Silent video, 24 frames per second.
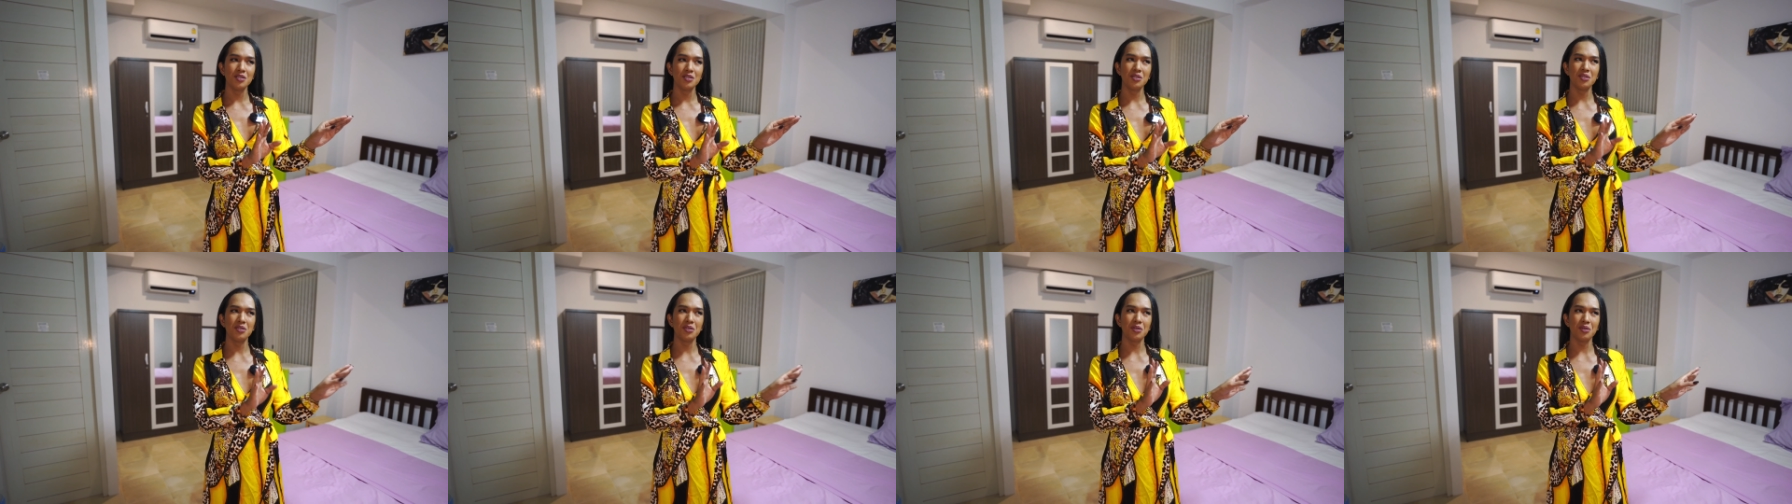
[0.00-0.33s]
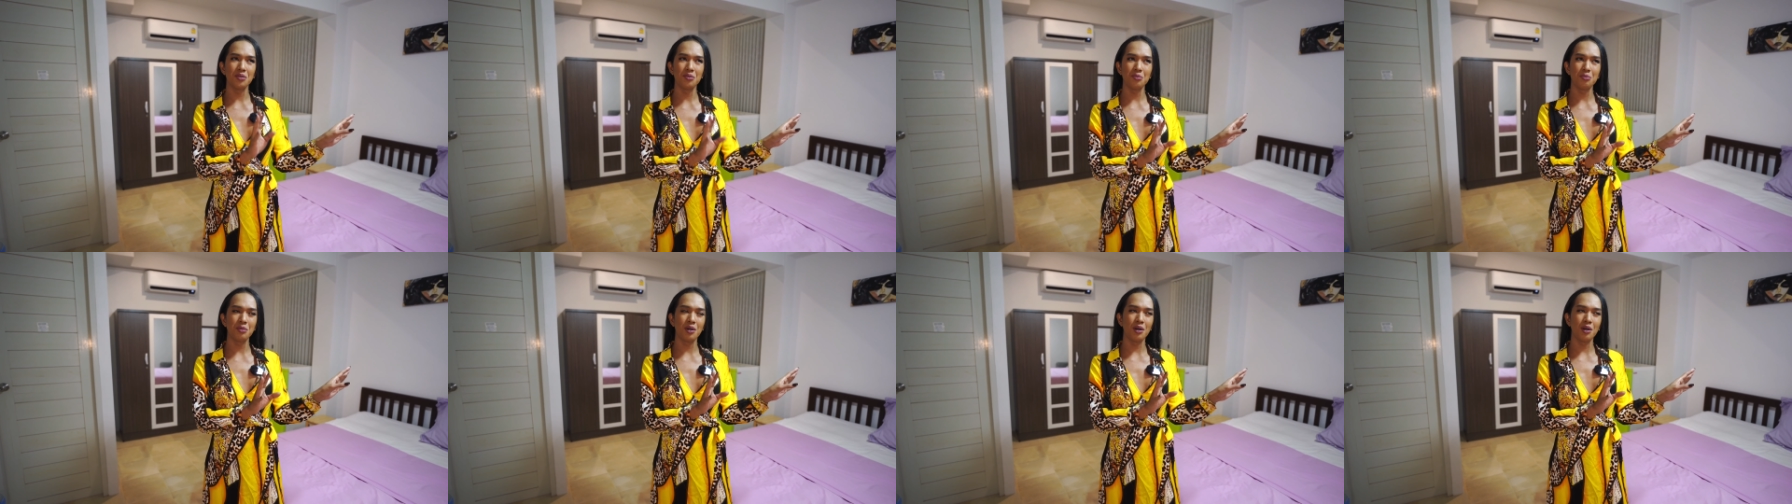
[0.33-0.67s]
you
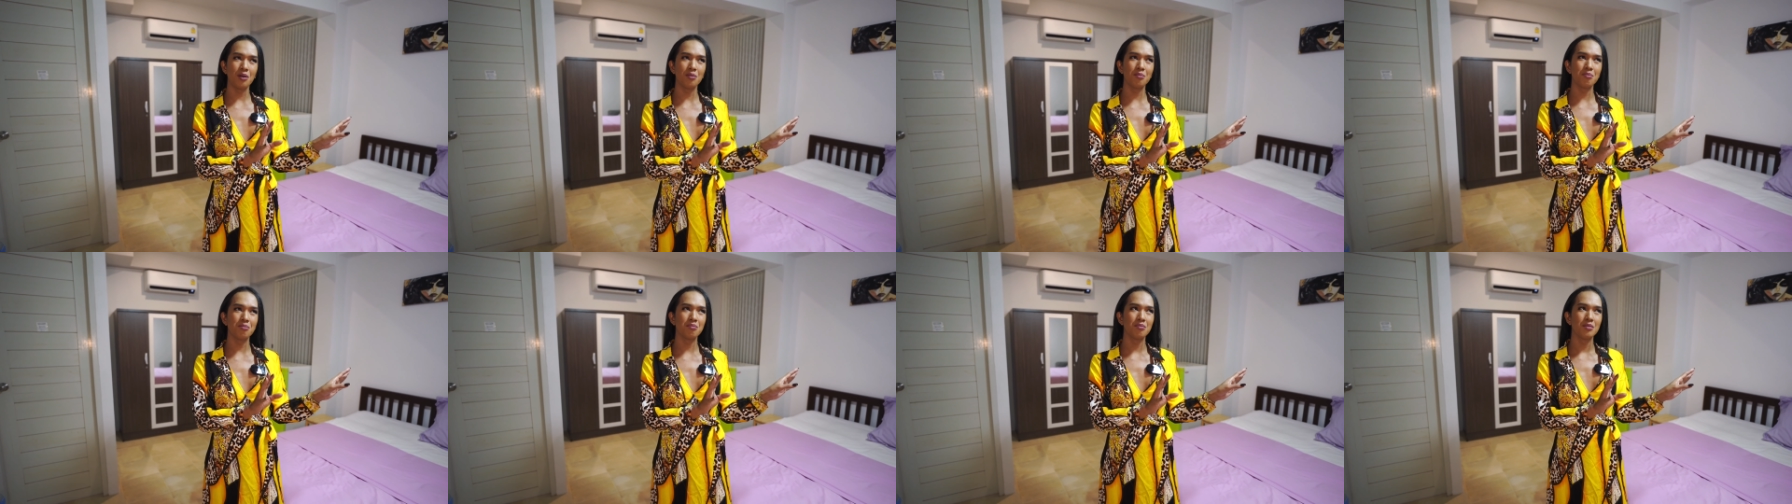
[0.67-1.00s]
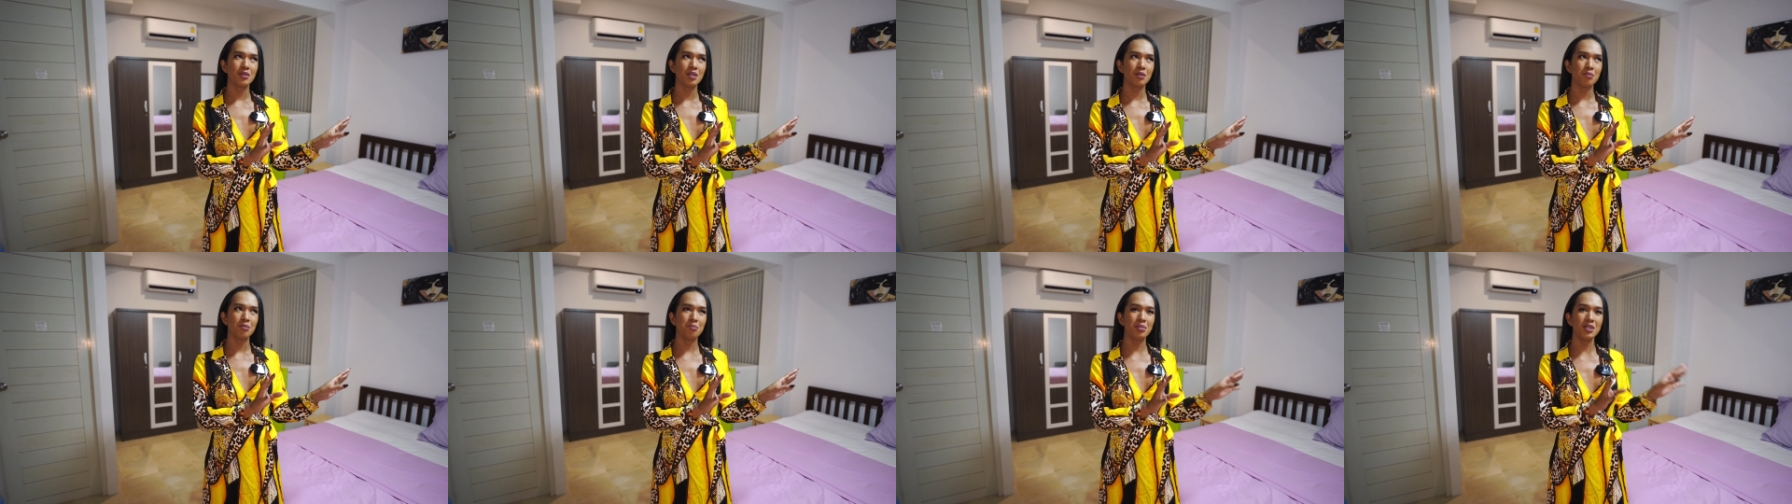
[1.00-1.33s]
know, um,
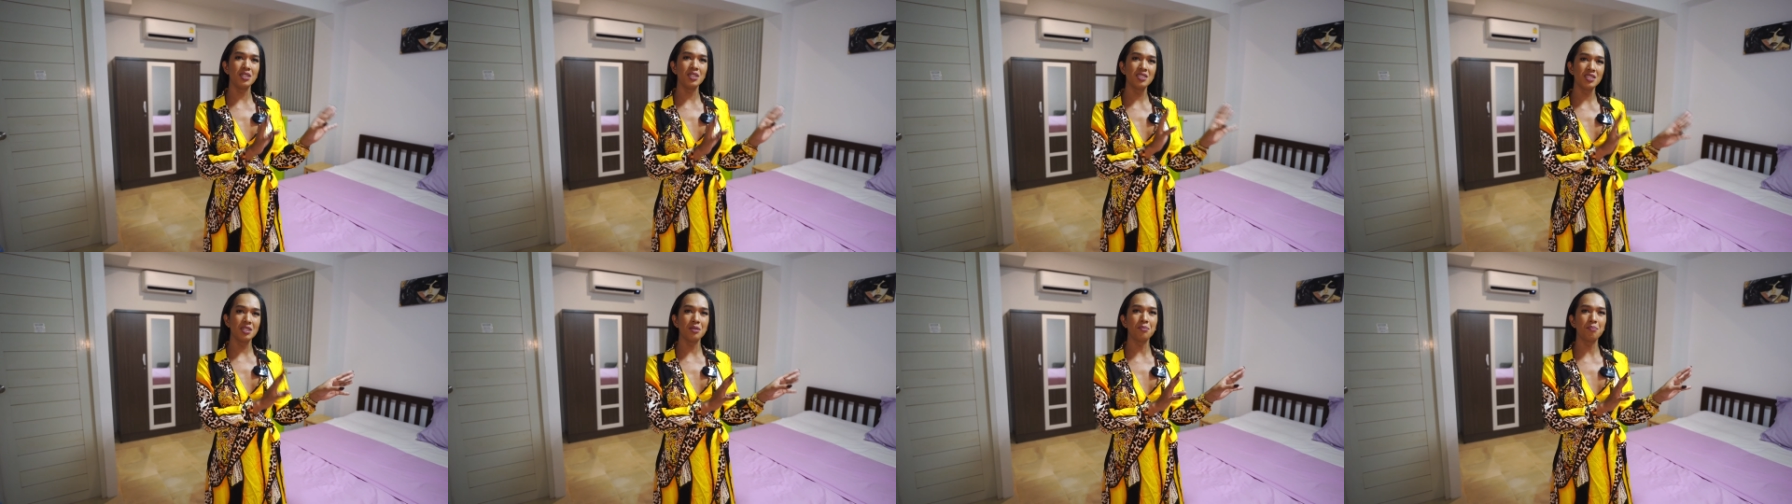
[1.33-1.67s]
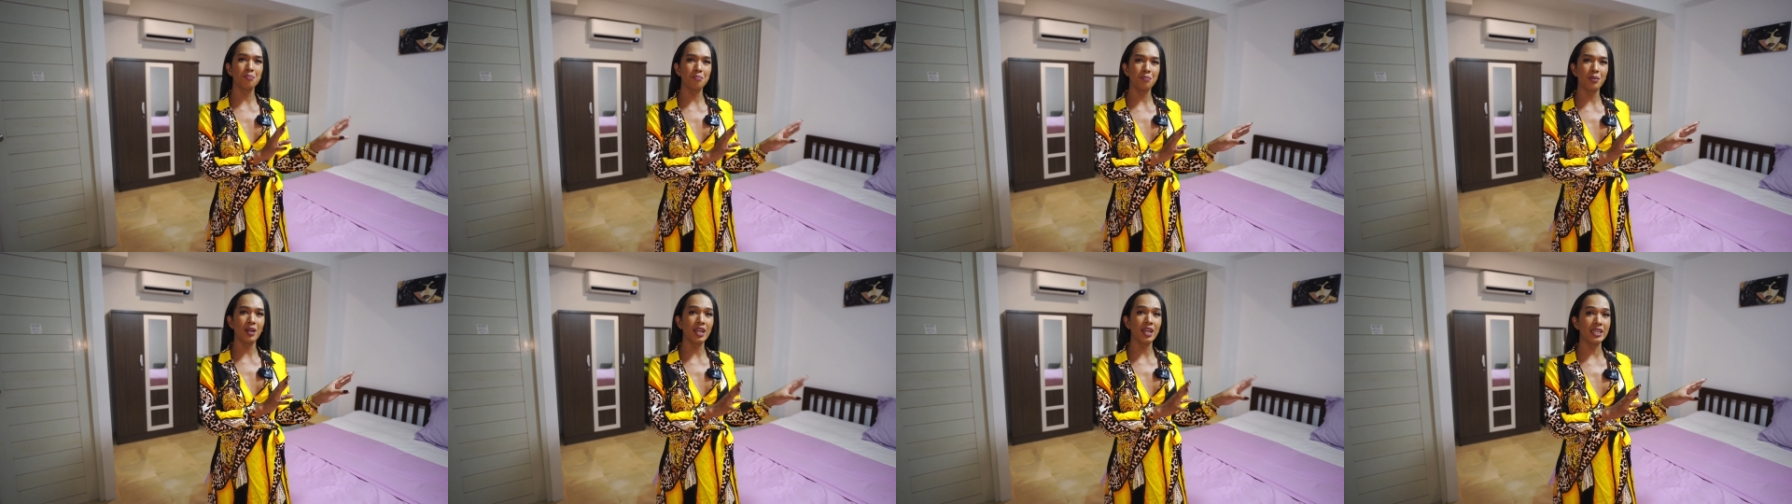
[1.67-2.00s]
busy
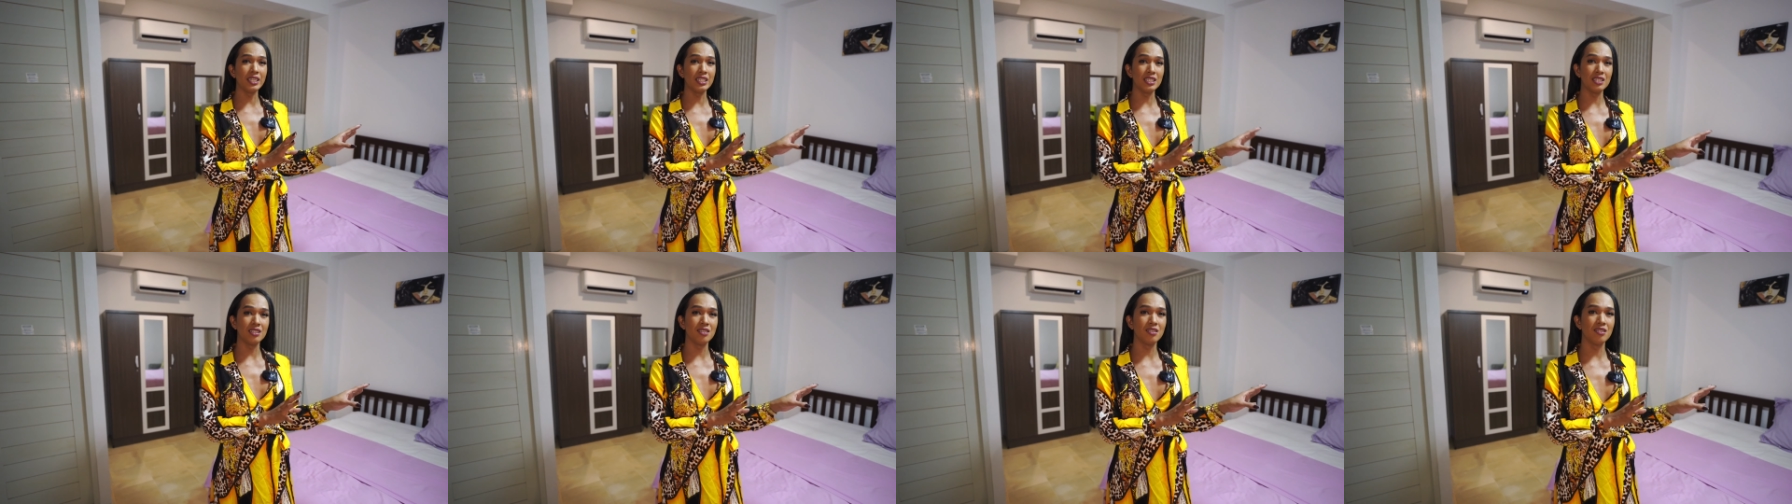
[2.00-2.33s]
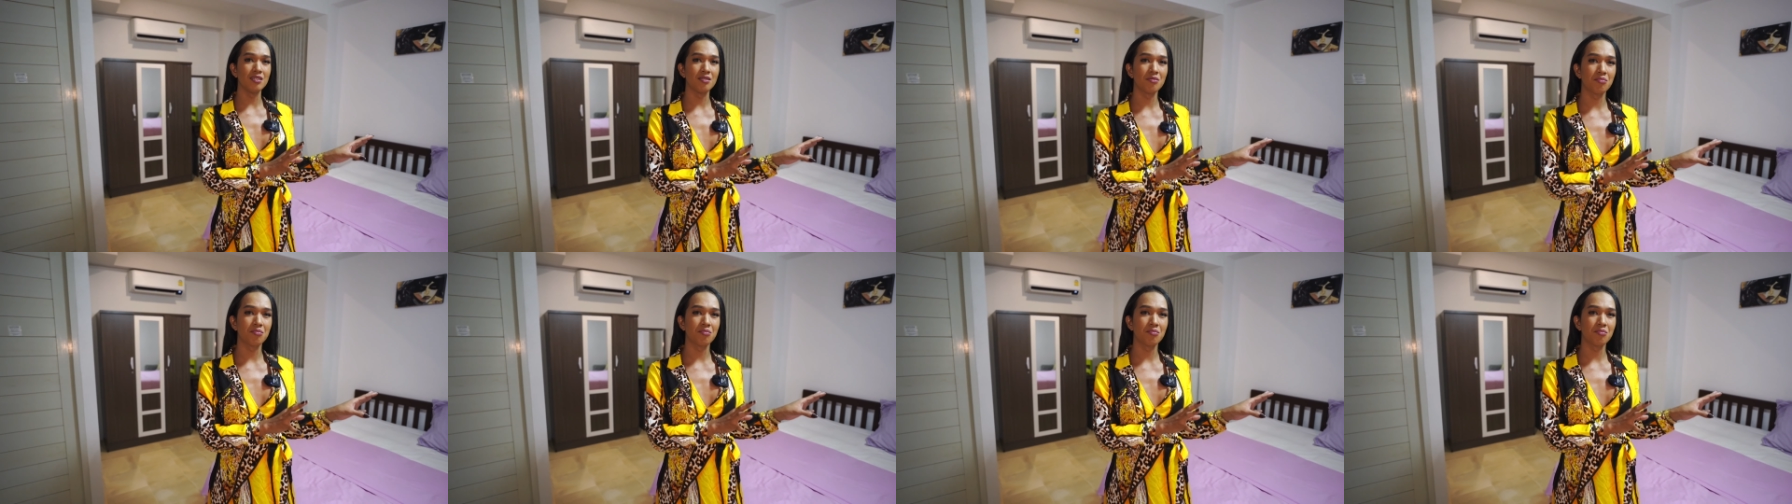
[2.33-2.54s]
place,